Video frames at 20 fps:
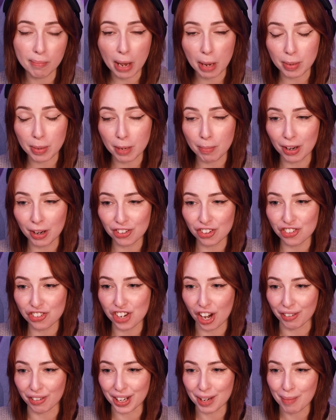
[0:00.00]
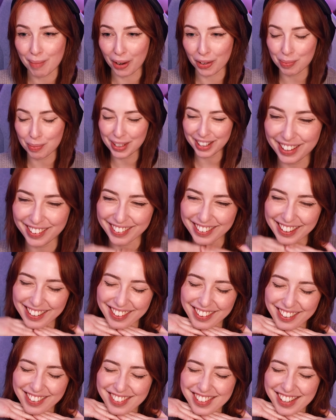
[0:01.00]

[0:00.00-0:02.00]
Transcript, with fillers: And maybe a bunch of cherry emotes because this is